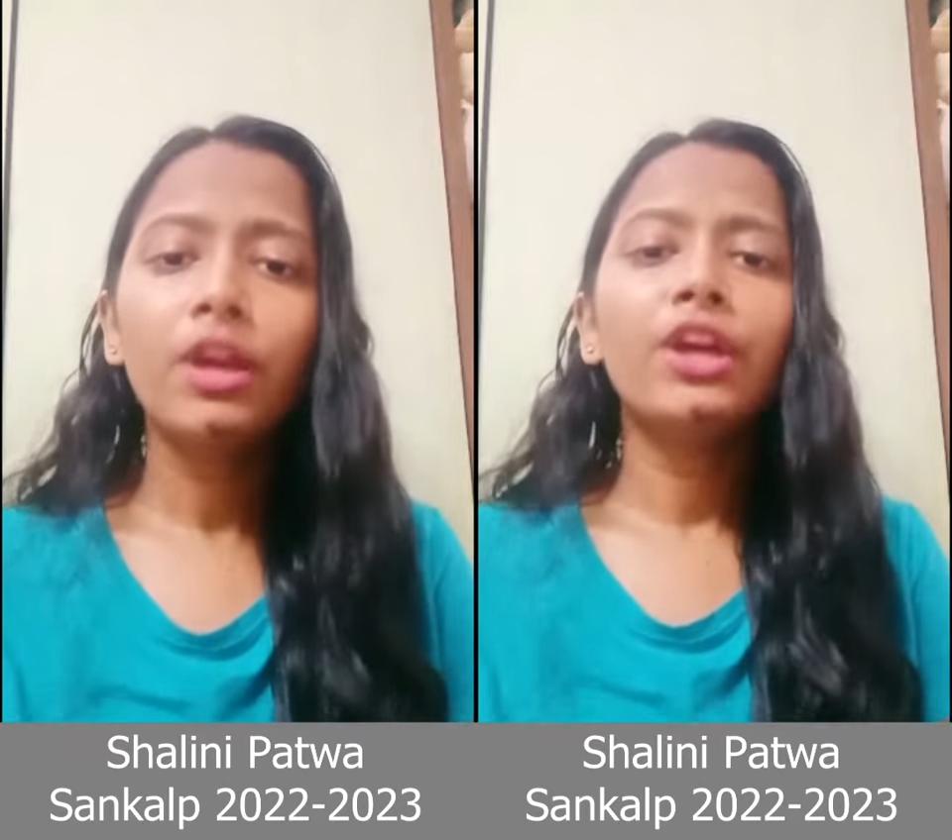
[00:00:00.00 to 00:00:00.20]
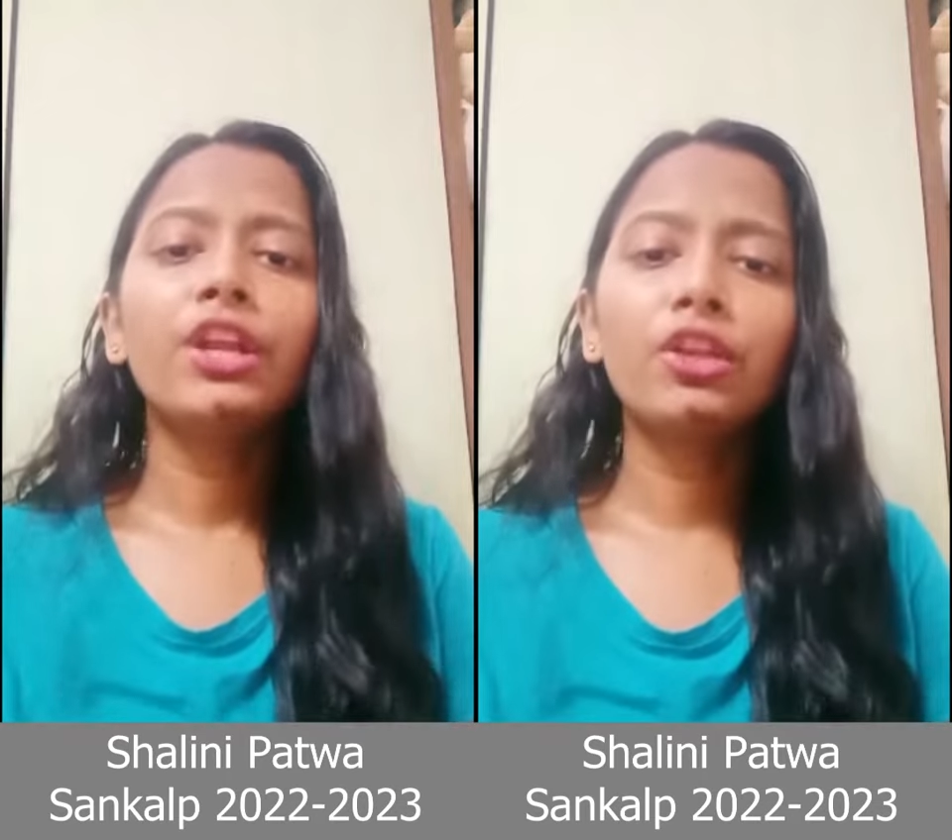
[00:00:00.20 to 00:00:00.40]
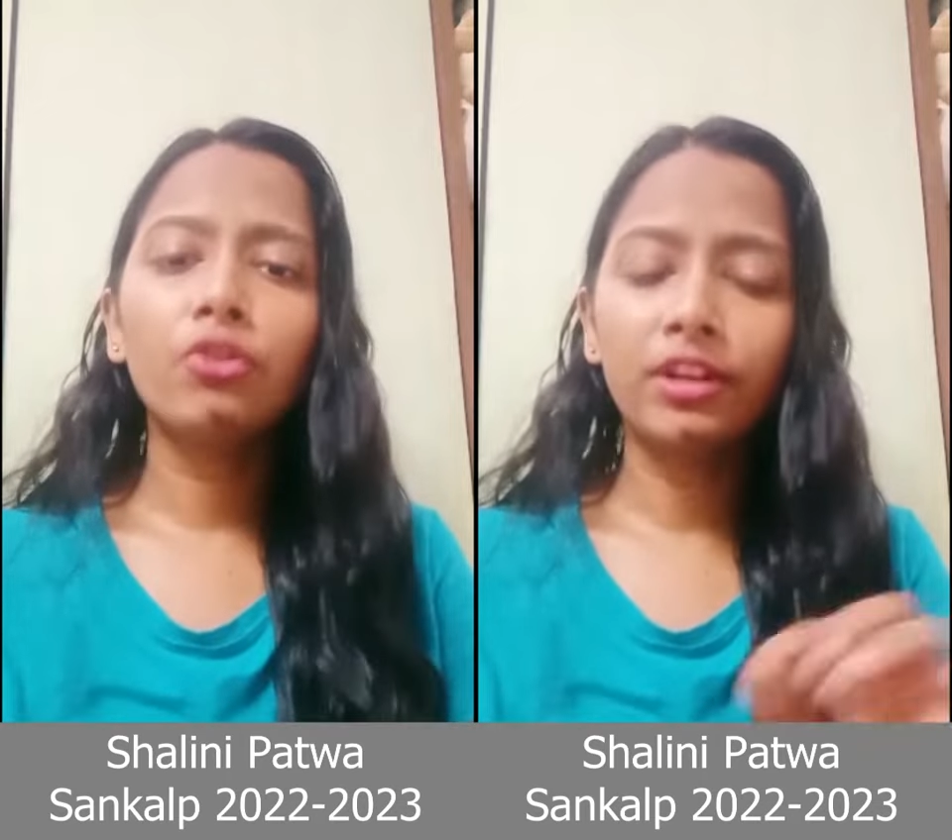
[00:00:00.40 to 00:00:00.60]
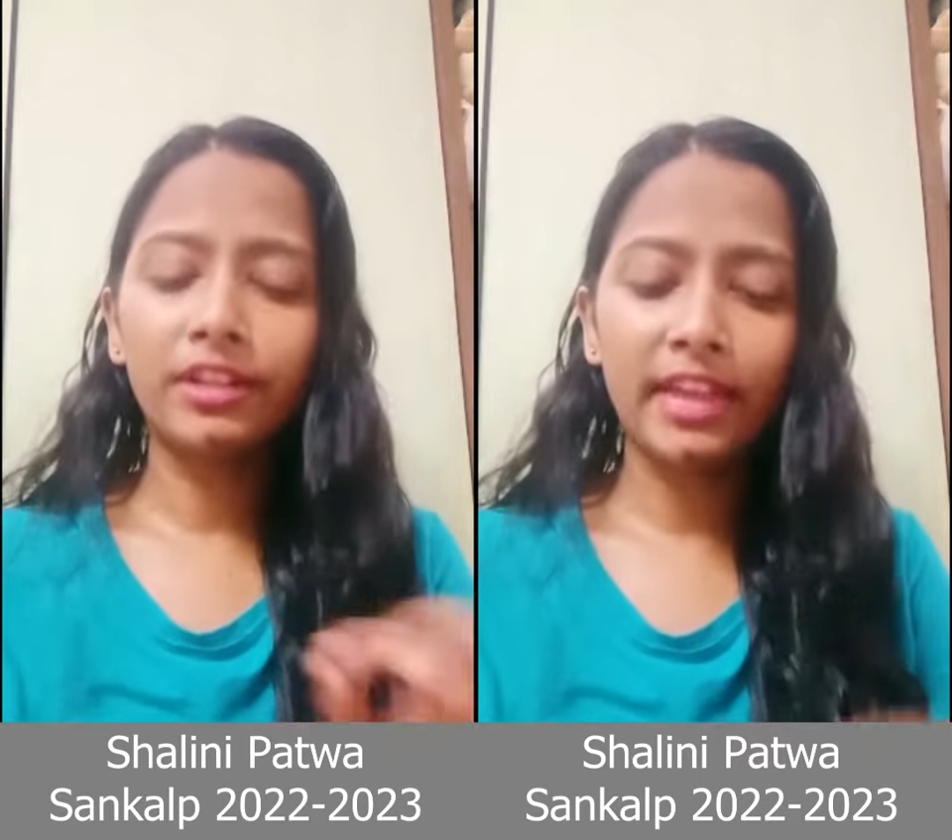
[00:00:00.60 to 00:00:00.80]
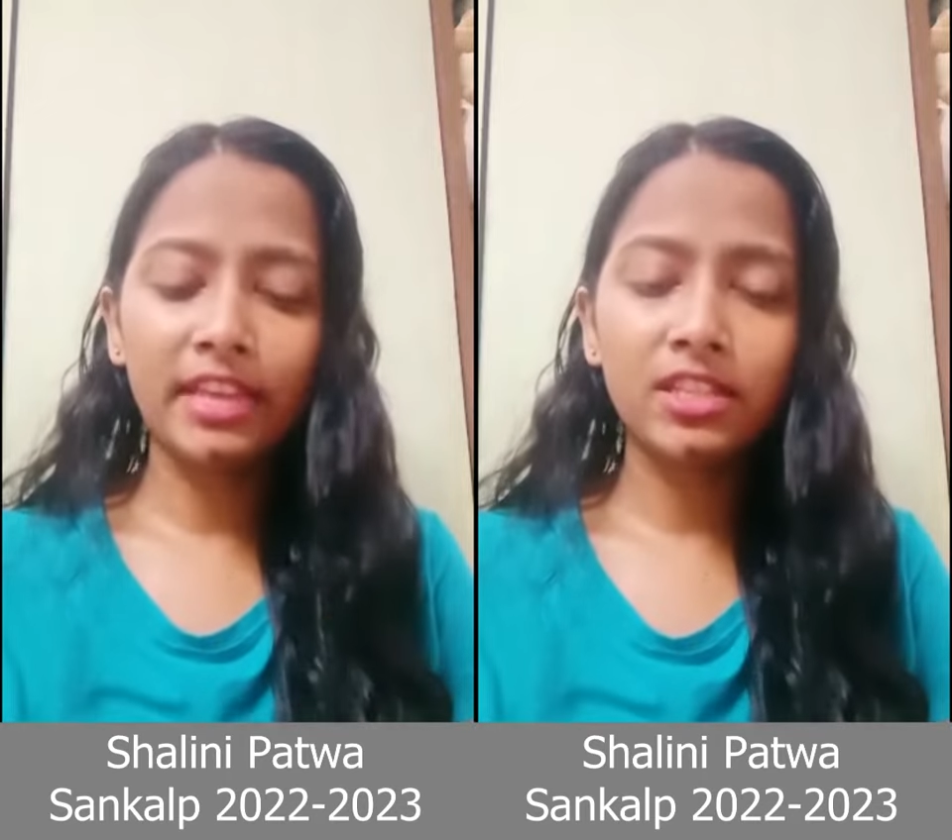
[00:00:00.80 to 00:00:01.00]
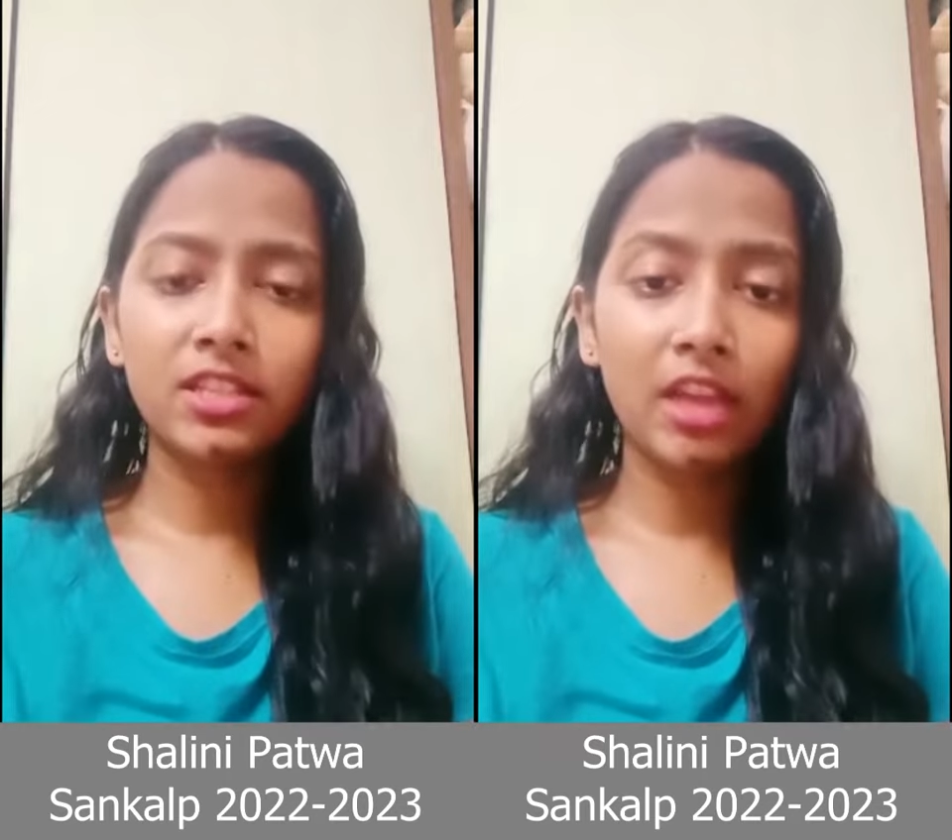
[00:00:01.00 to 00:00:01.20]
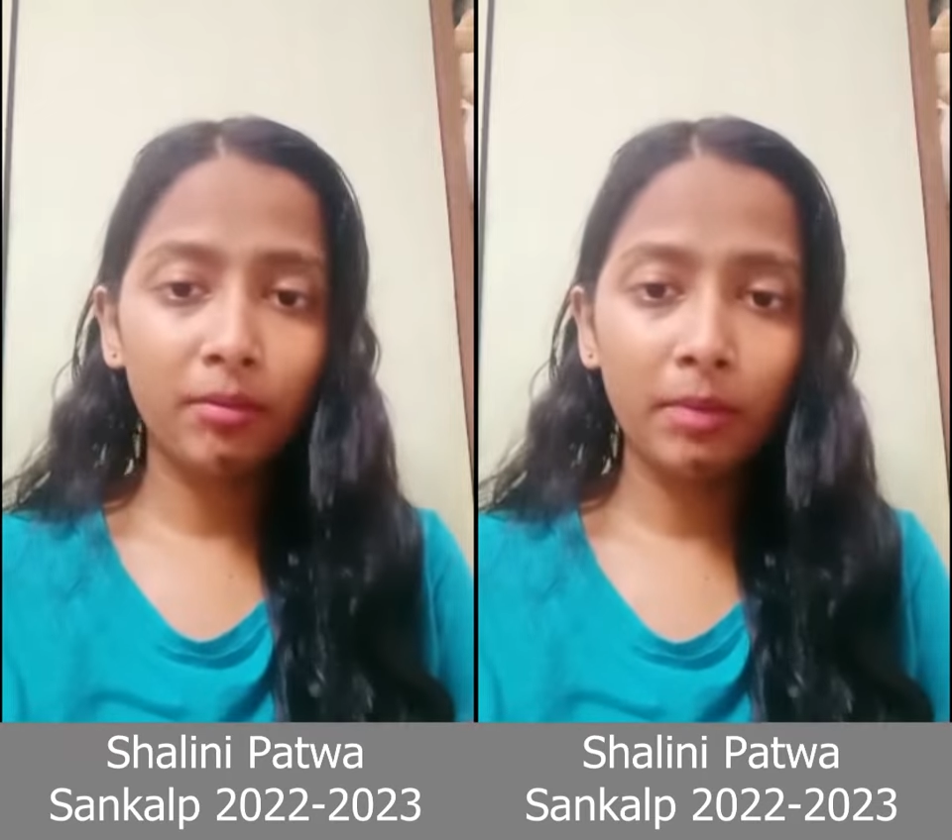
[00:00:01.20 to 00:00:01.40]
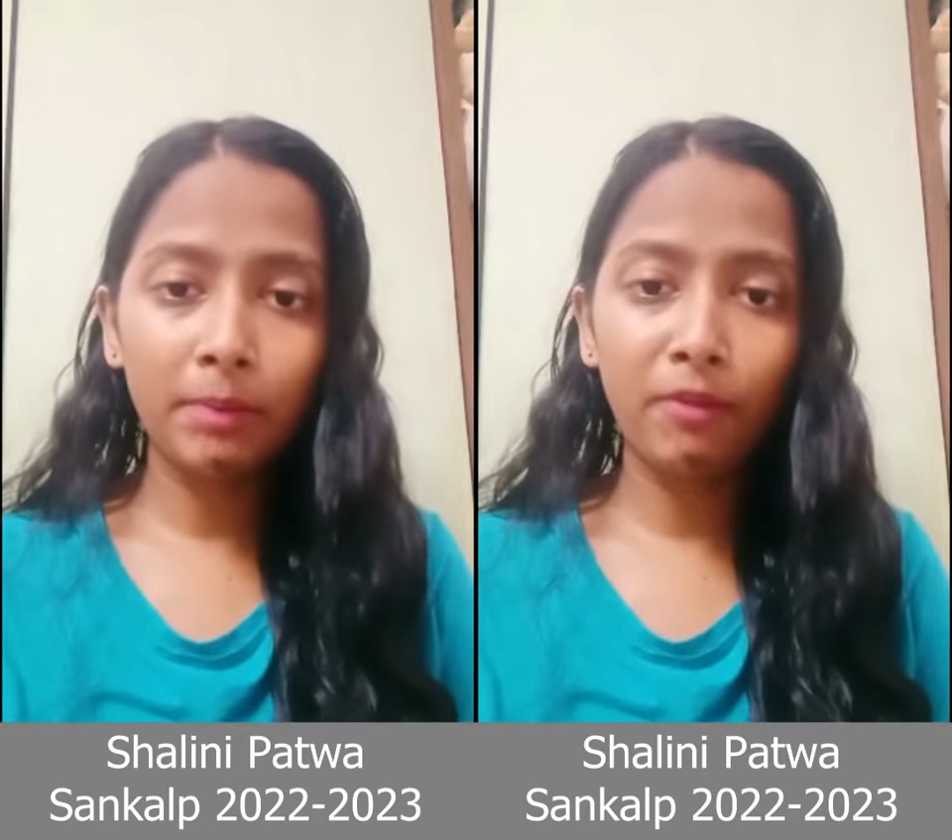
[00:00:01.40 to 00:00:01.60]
regular tests are being